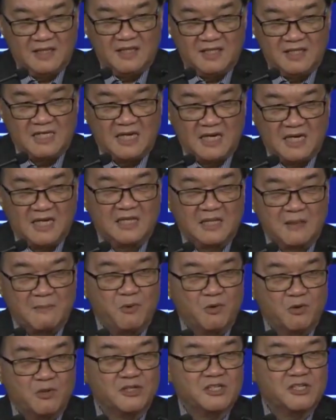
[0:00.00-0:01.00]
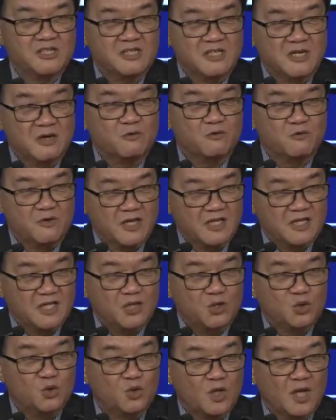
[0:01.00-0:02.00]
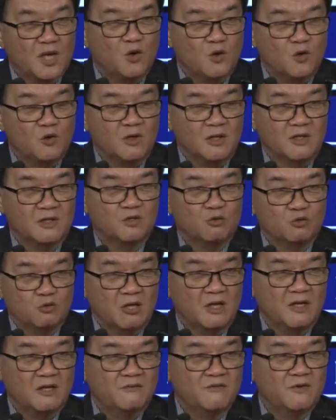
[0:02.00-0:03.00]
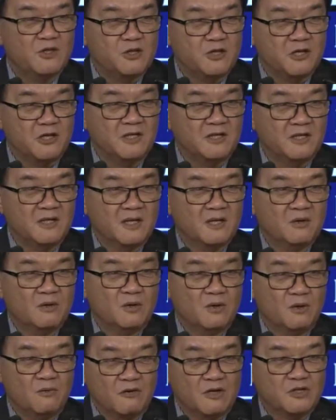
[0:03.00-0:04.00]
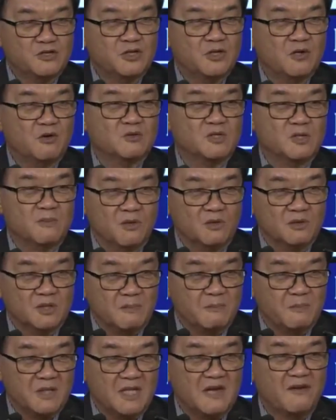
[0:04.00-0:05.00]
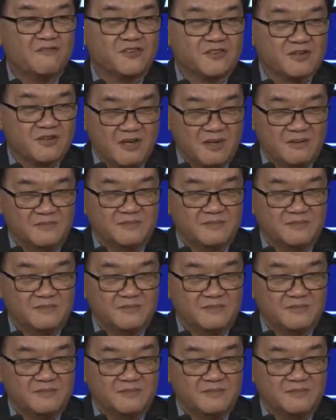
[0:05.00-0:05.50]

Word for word: Janet Lim-Napoles is now ready to tell all, to tell everything what she knows about the PDAF scam.